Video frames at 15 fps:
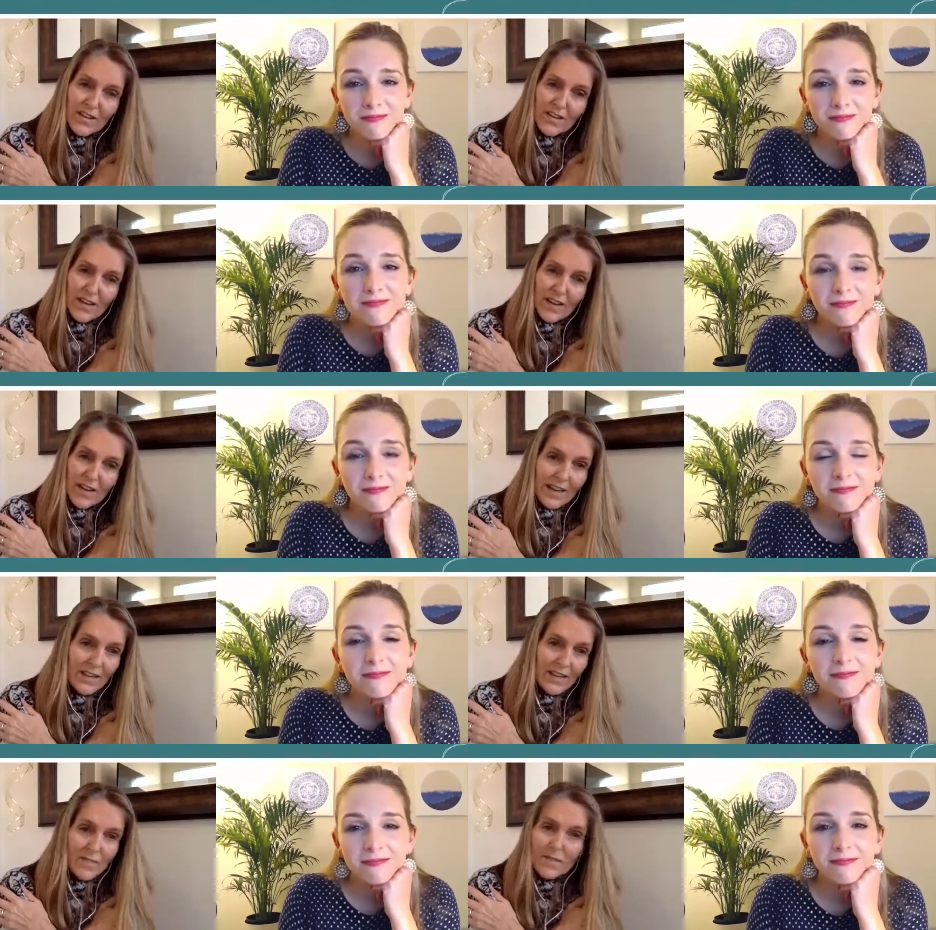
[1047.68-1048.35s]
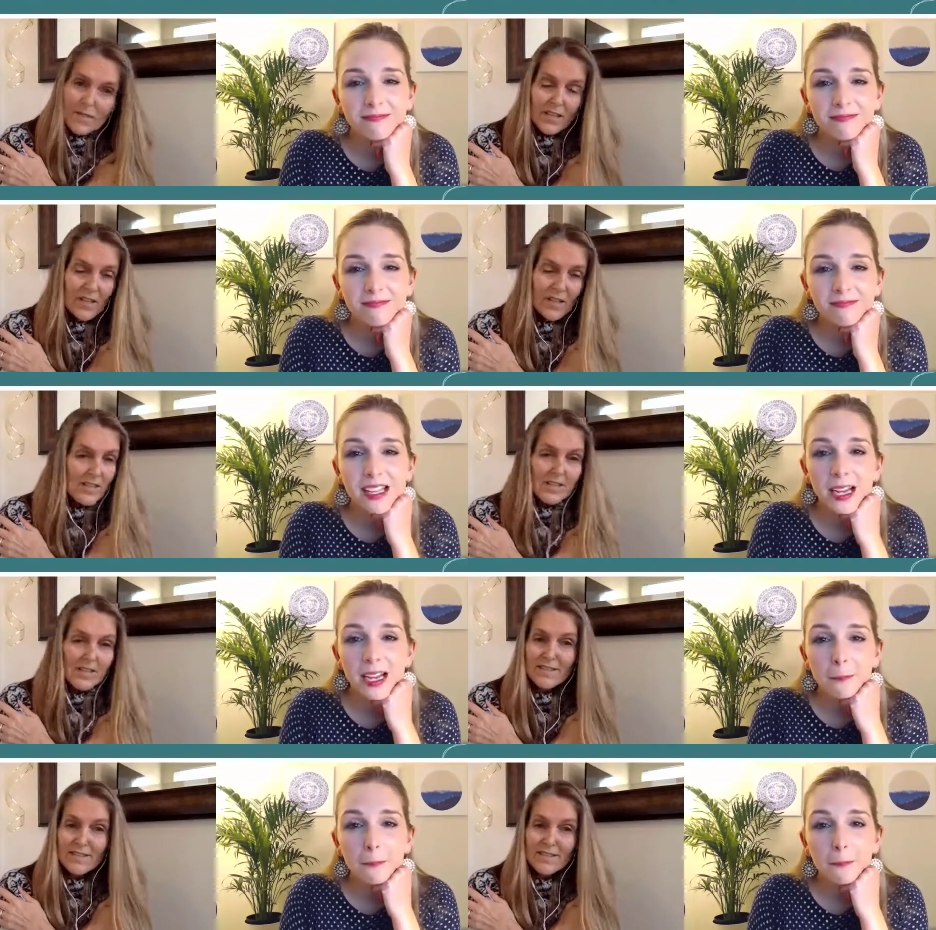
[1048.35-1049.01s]
Speaker 1: right? Because
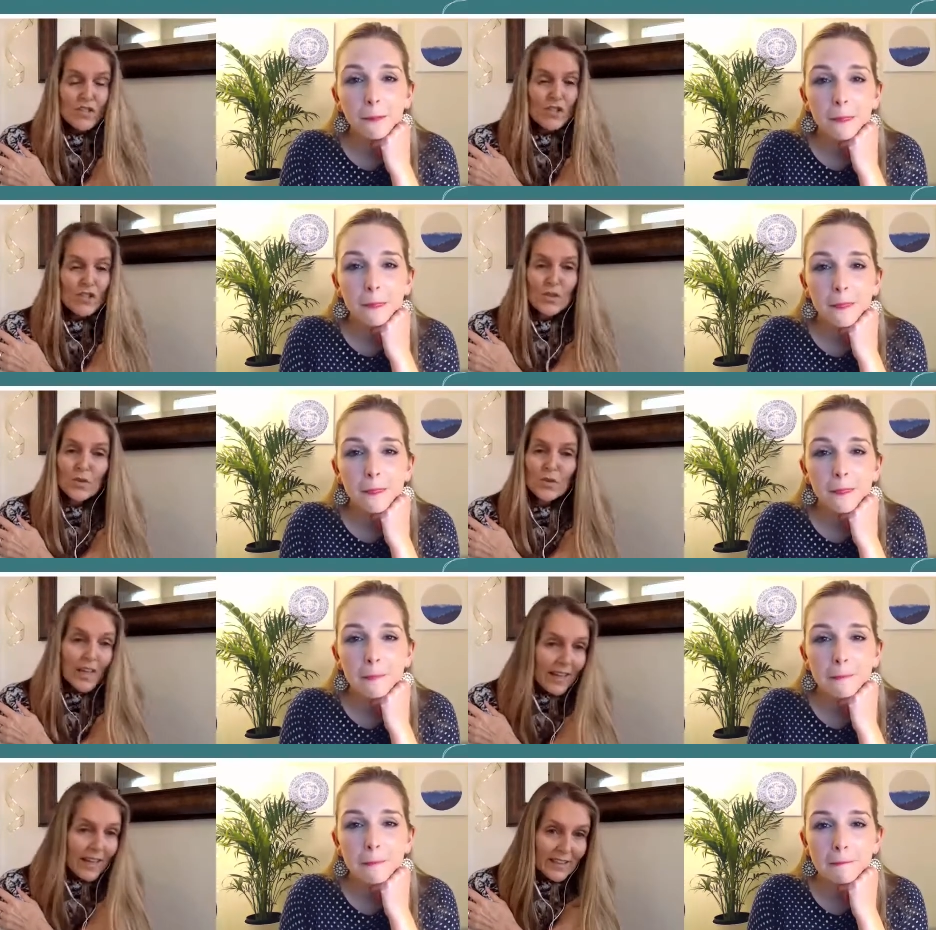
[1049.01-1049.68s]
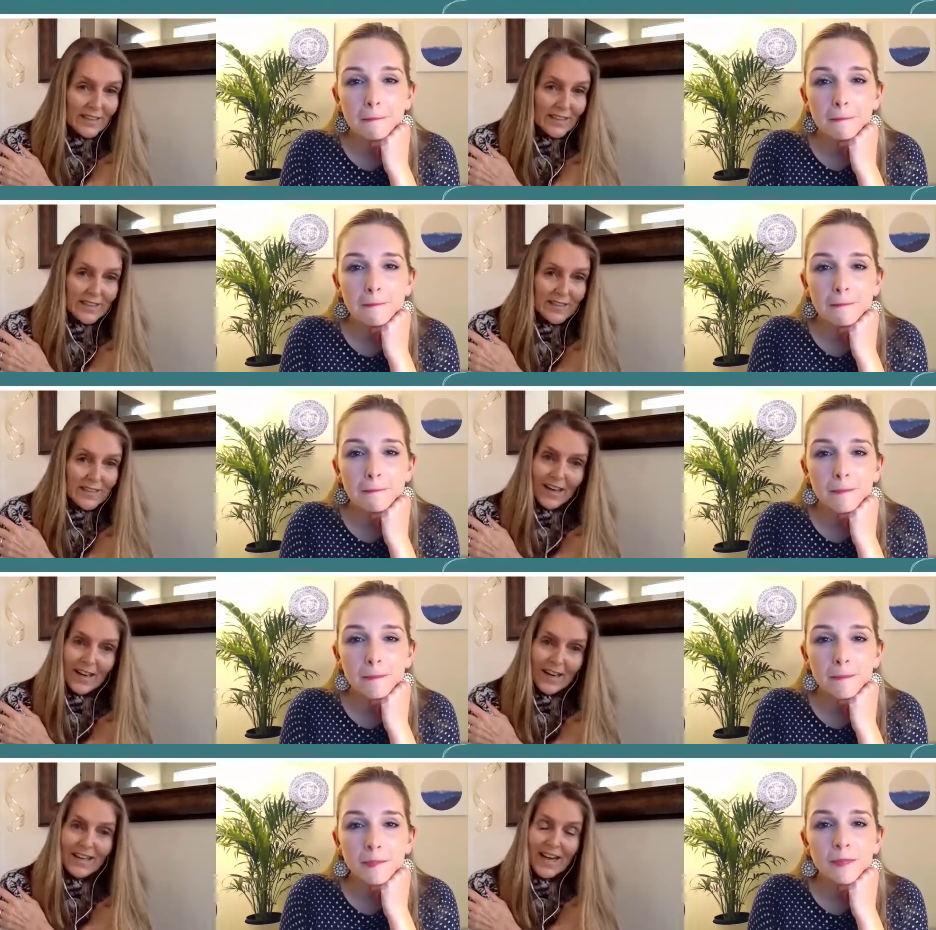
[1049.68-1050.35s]
yeah. it's too late,
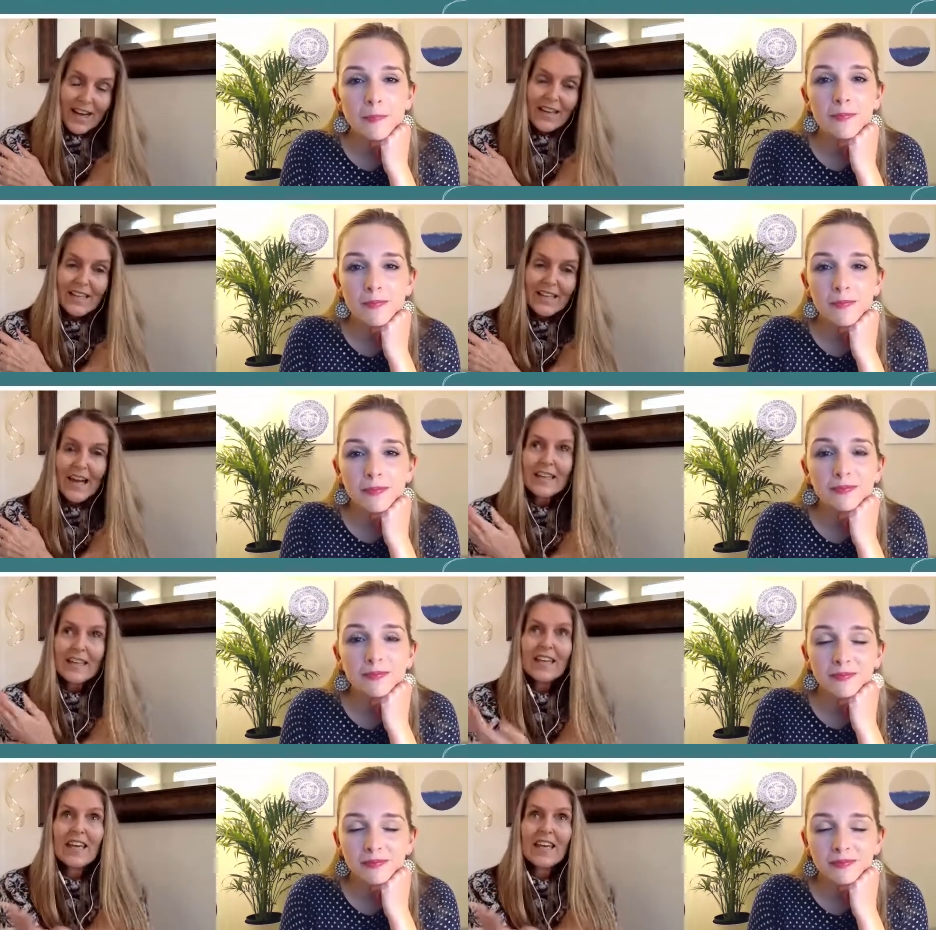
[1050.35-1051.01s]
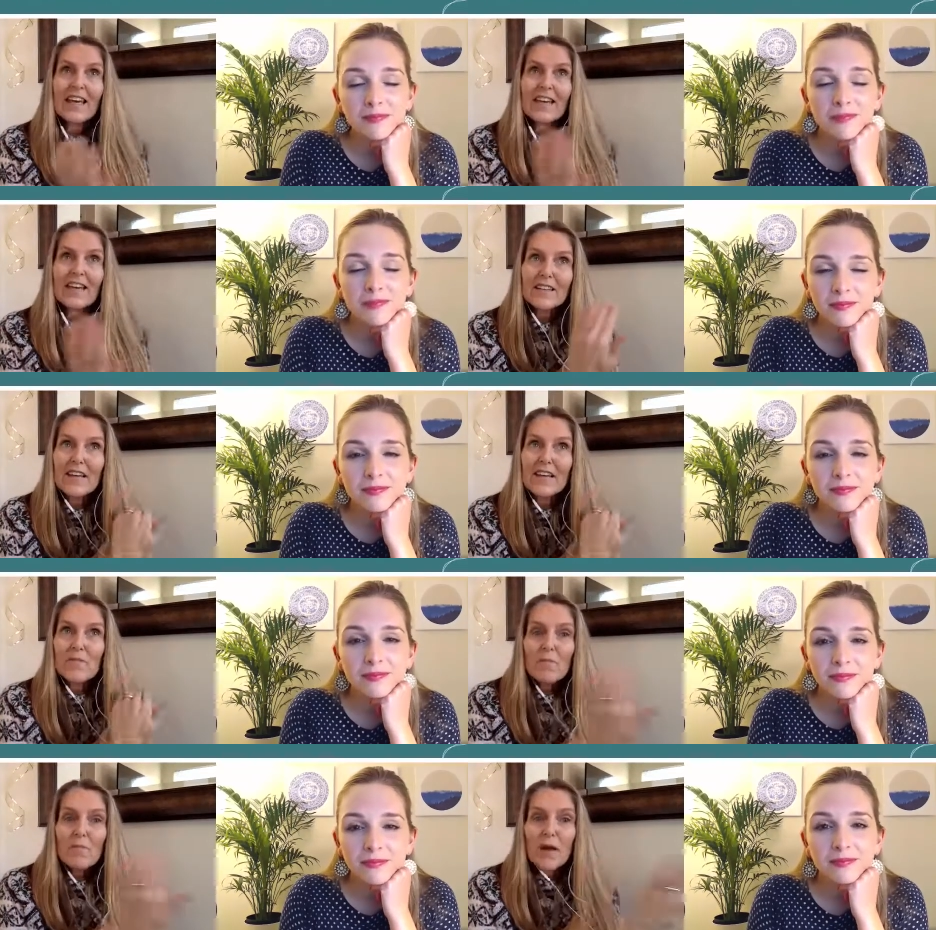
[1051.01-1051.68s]
right? I, I can't,
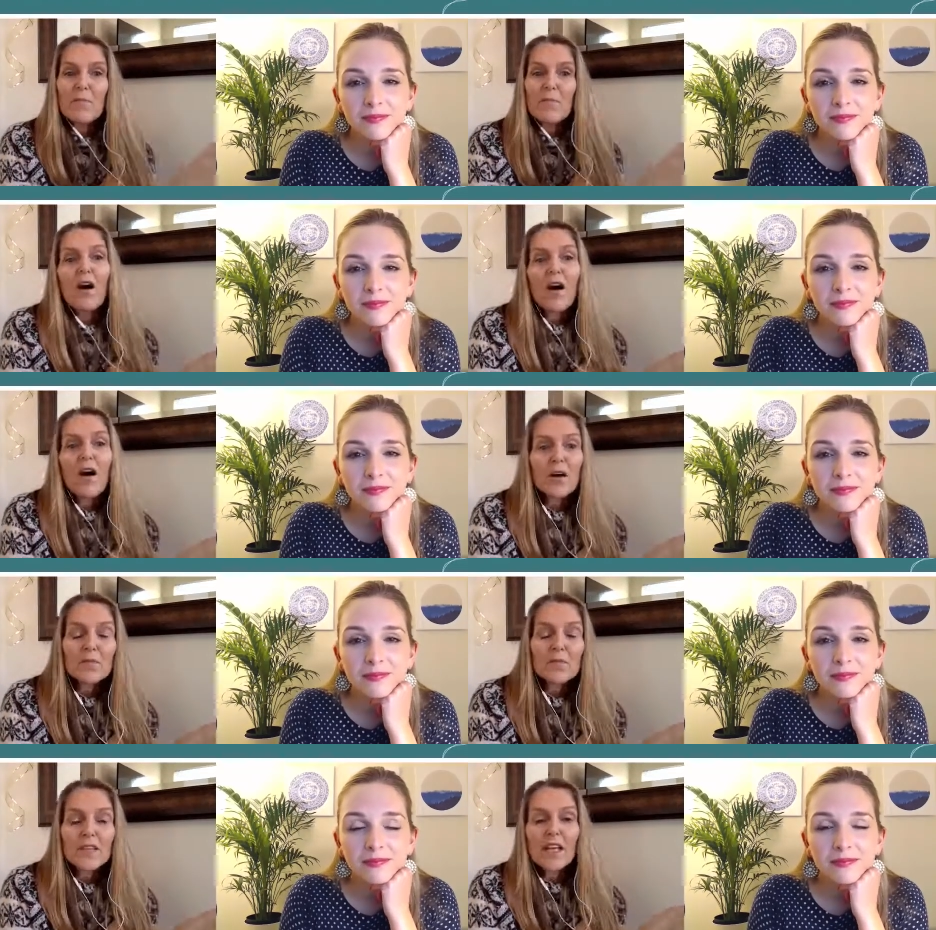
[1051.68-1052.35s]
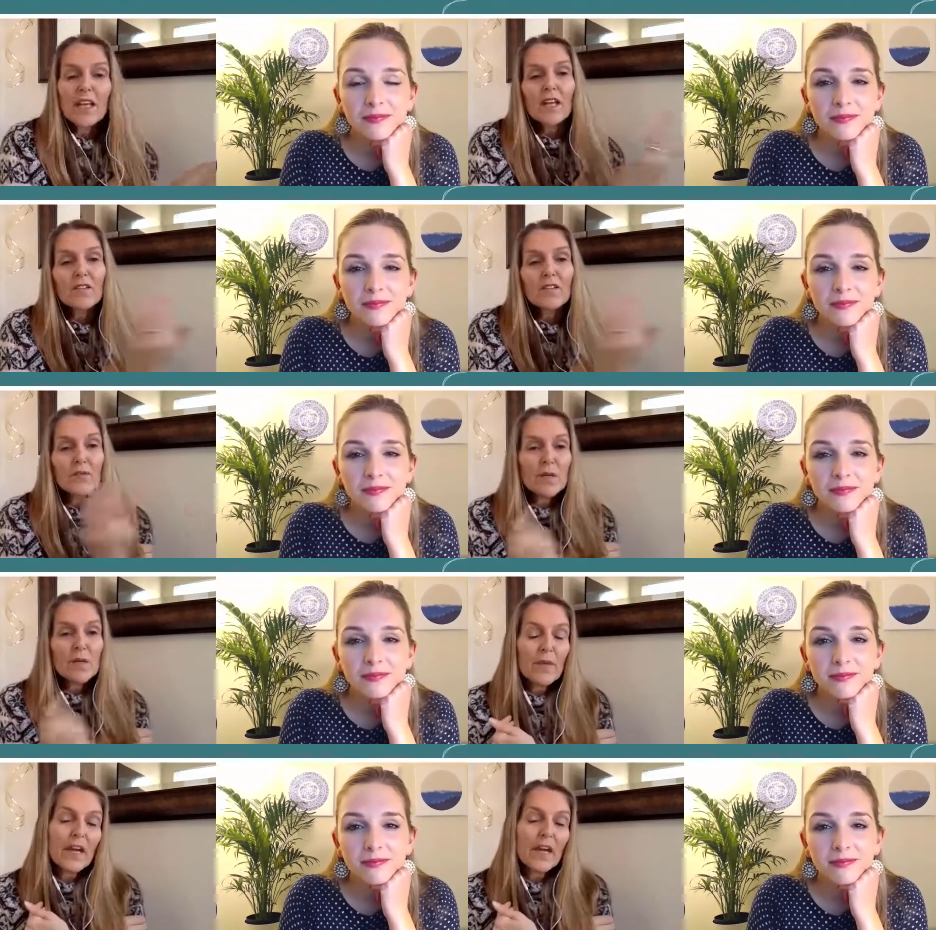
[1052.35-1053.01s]
my mom can't
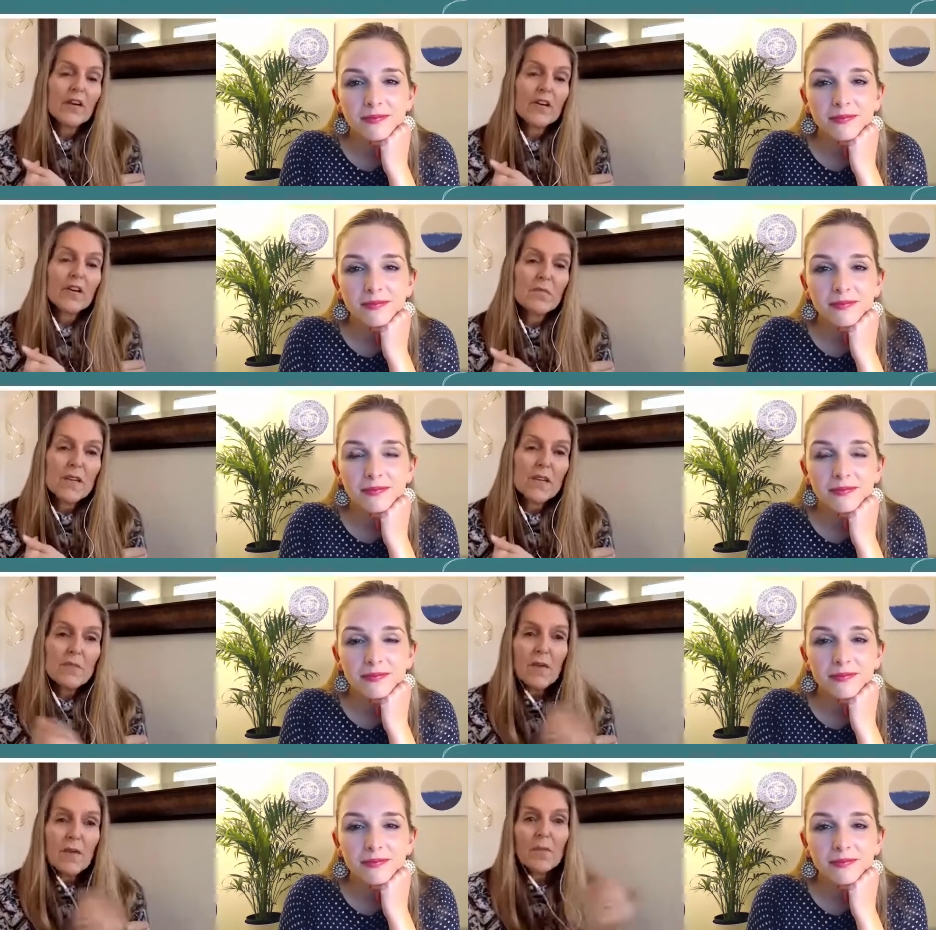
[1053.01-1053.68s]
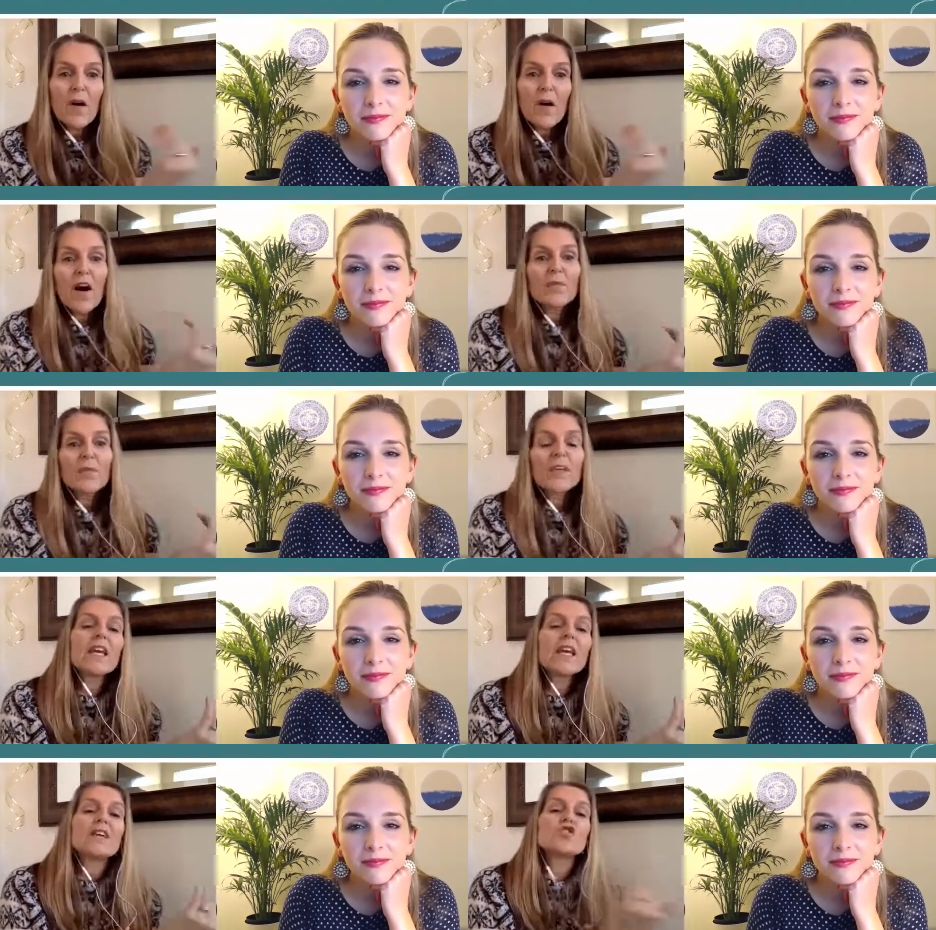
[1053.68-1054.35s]
reparent me. My mom
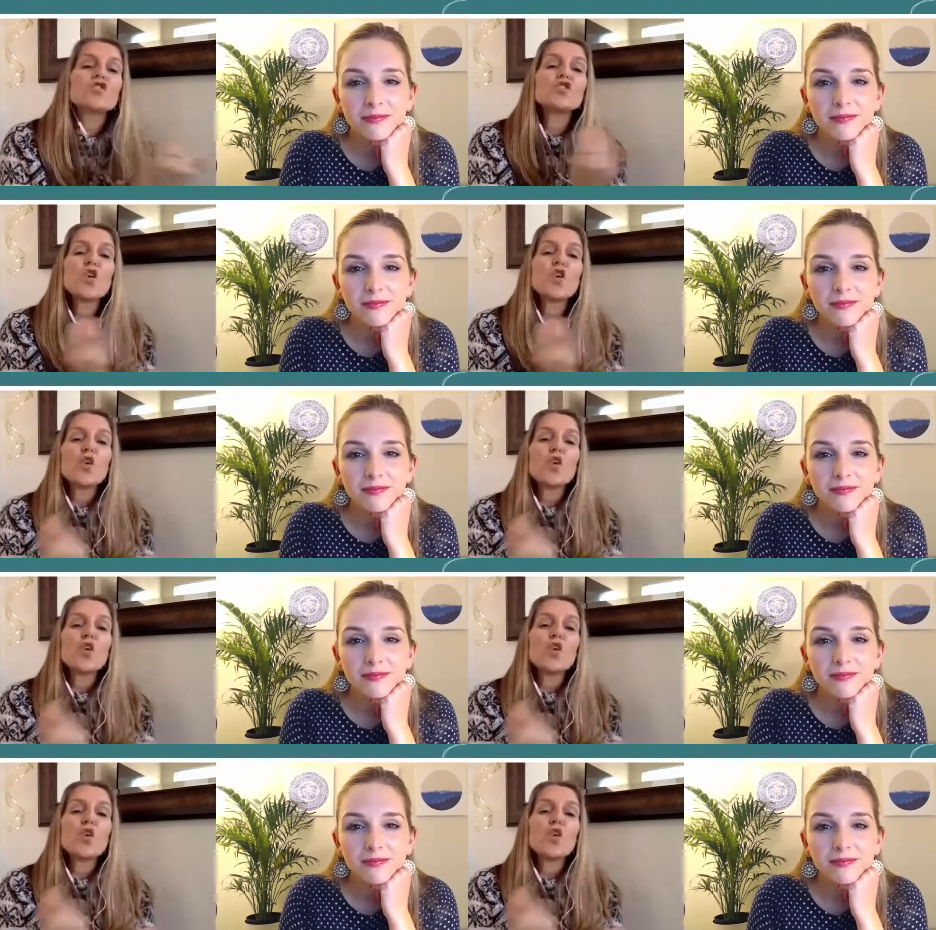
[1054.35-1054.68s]
can't show